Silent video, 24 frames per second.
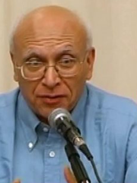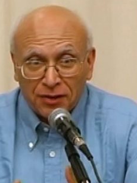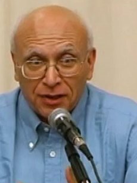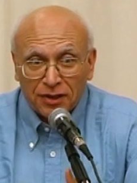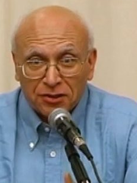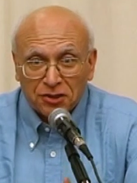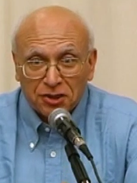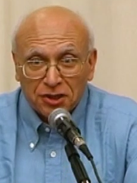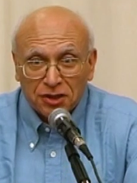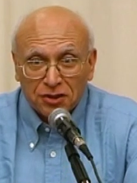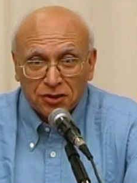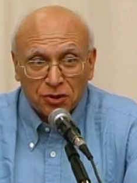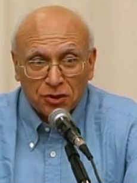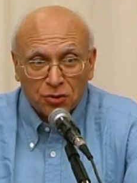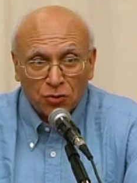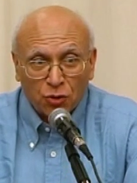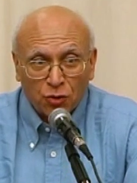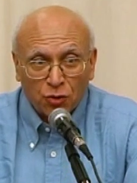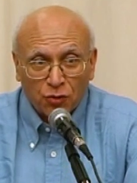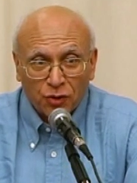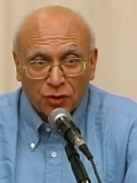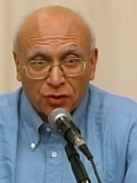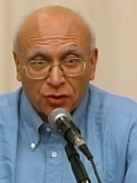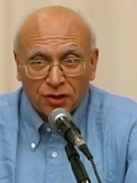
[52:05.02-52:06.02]
this is
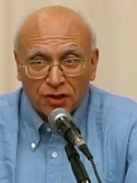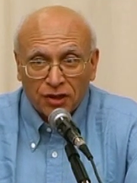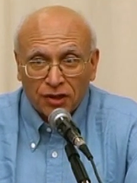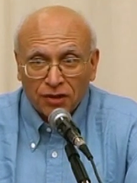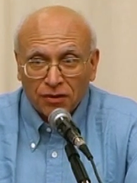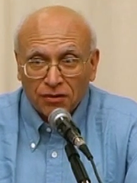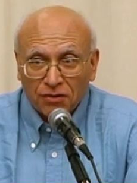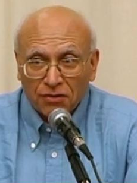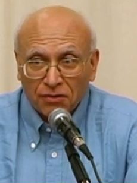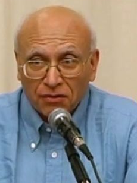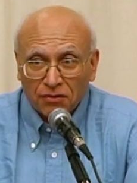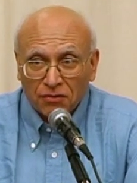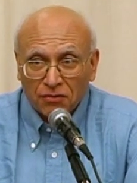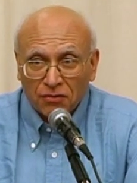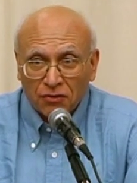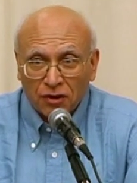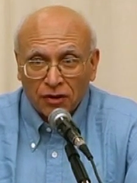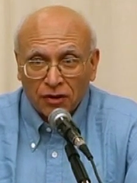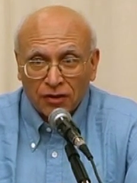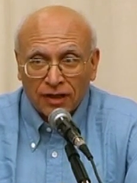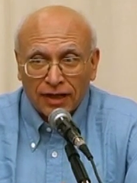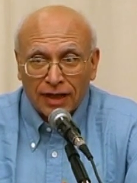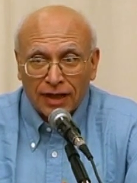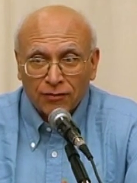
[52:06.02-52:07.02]
over the
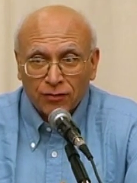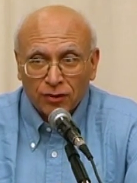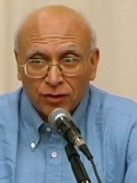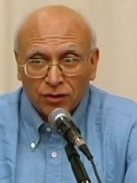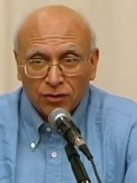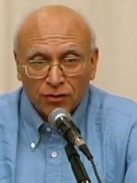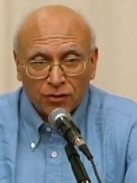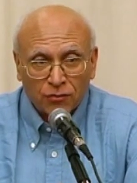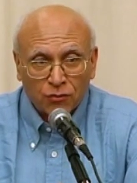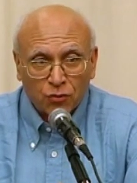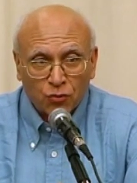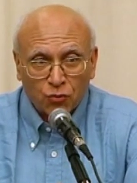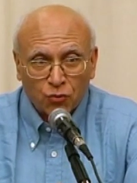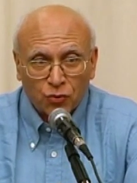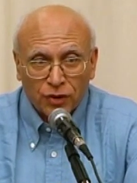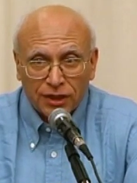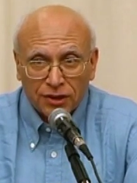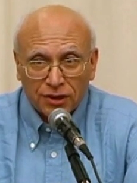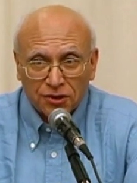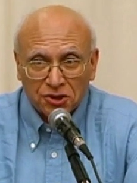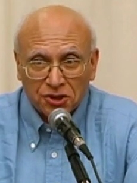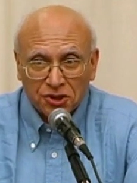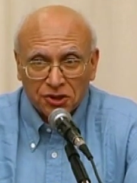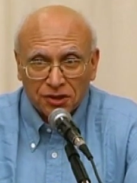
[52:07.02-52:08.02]
level of
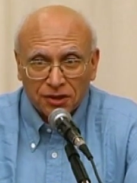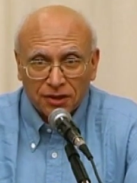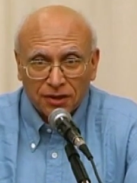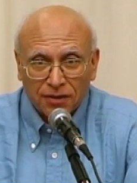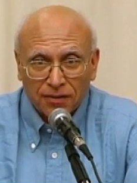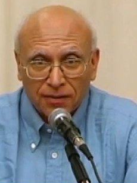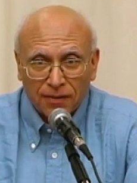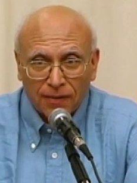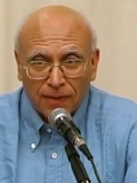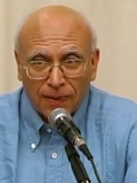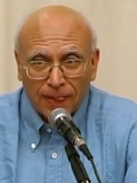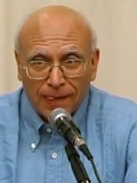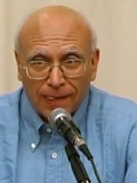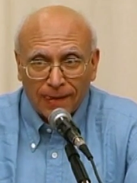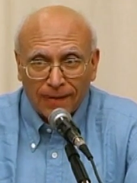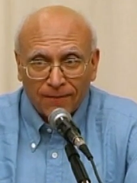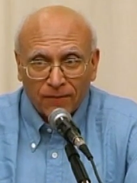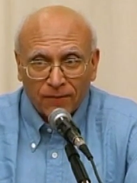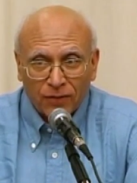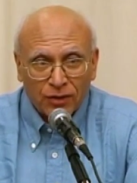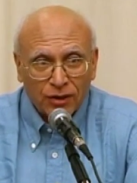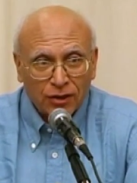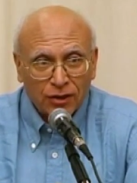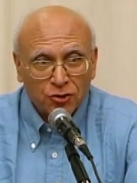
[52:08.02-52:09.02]
risk
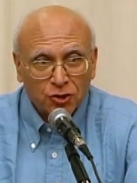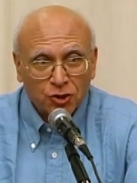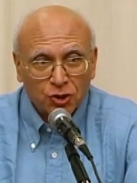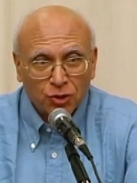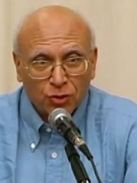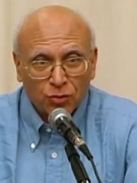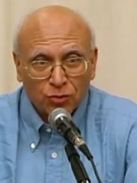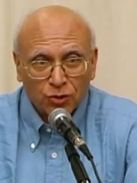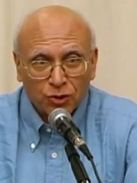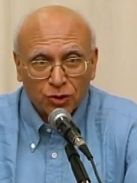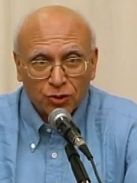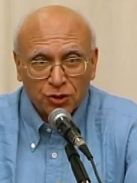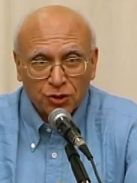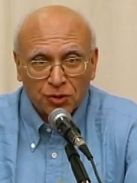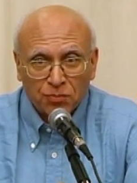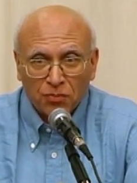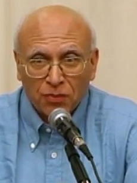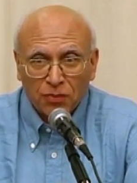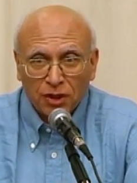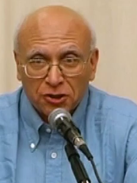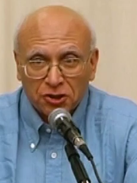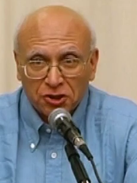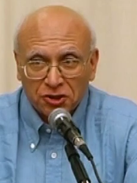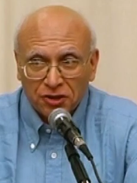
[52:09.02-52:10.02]
that soldiers
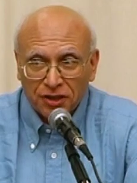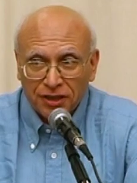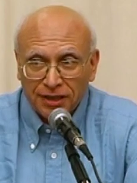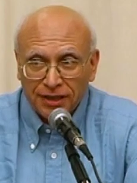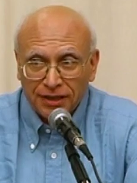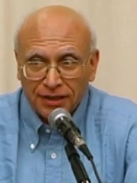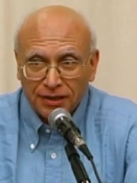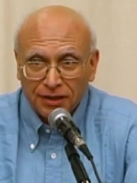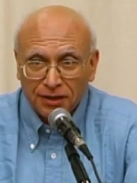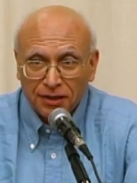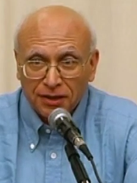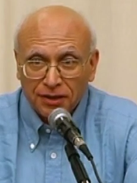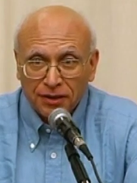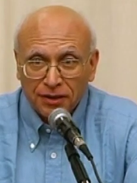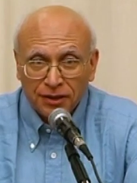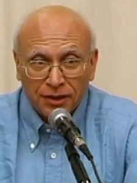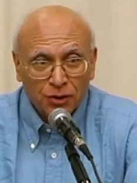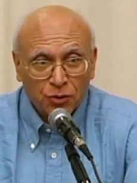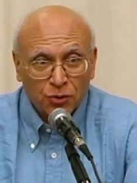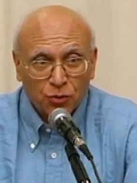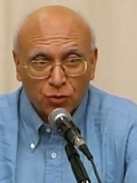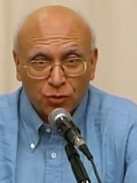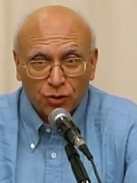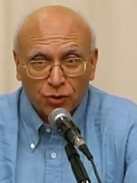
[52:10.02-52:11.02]
must take
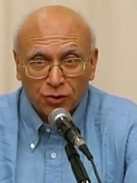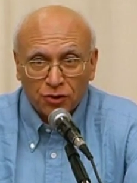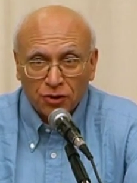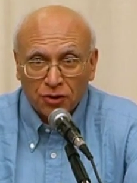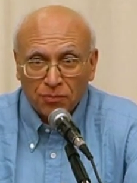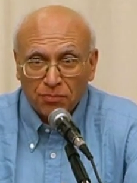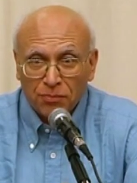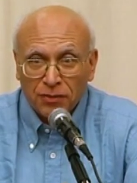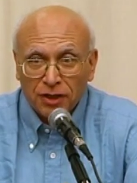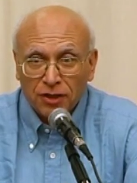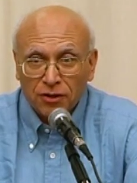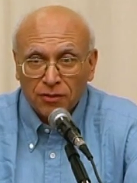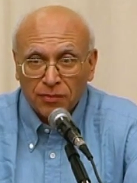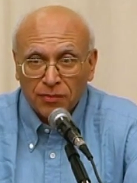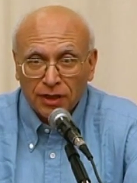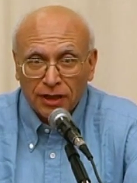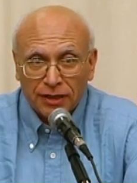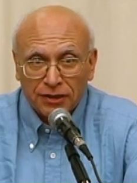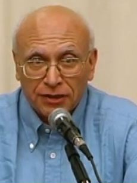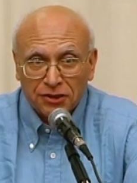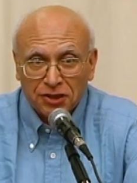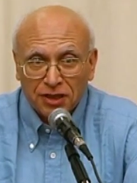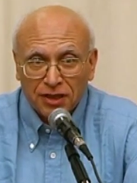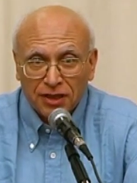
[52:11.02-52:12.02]
in order to
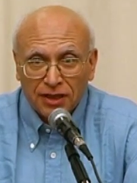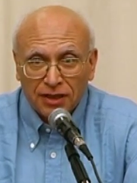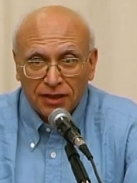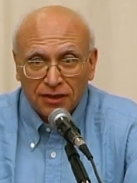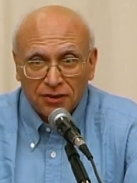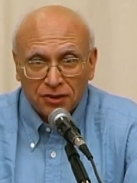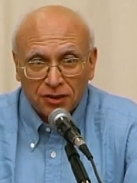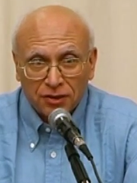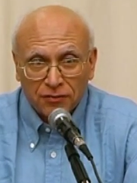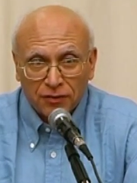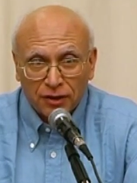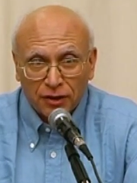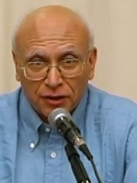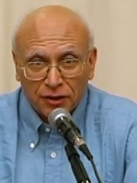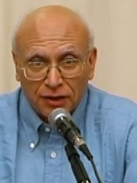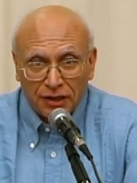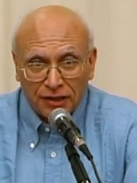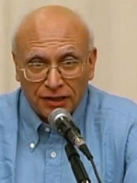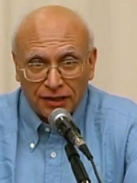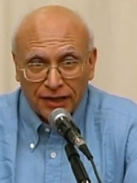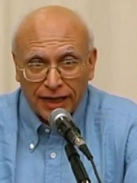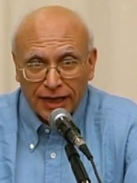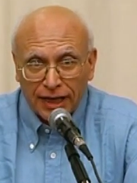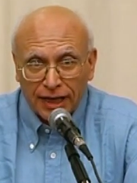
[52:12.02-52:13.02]
minimize
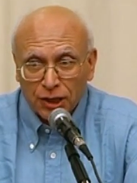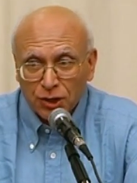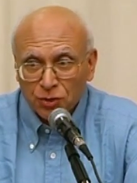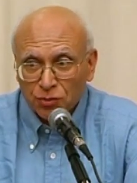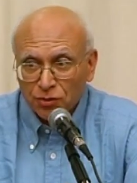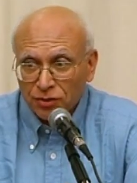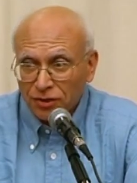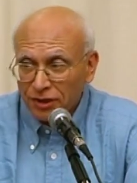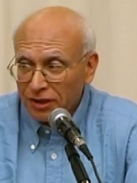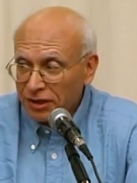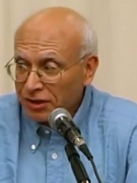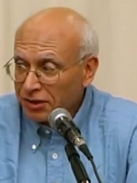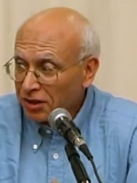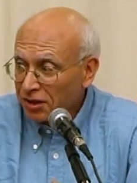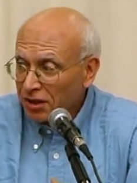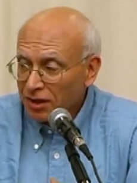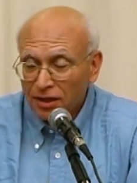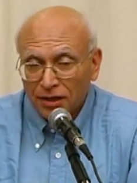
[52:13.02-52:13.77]
civilian casualties.